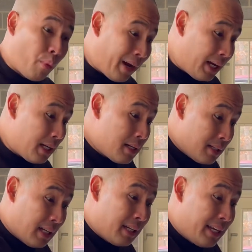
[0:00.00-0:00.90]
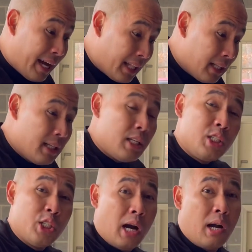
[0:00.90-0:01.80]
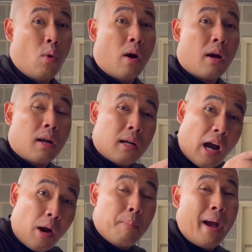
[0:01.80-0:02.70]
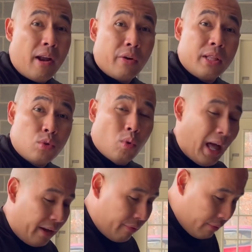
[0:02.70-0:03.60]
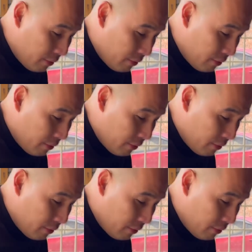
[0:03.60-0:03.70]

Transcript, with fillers: bring the dead Jaguar car battery to life